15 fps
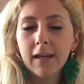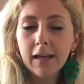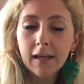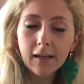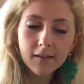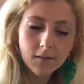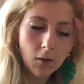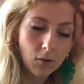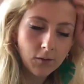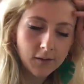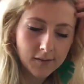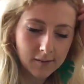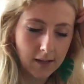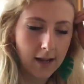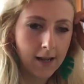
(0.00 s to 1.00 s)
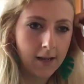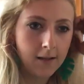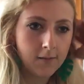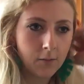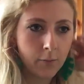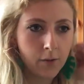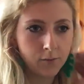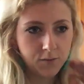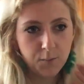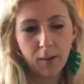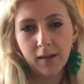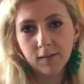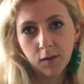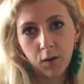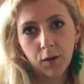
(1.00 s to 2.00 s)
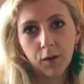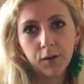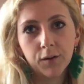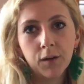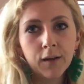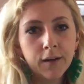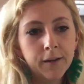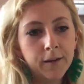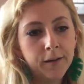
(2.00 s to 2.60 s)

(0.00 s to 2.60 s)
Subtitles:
He is honestly the world's best cook.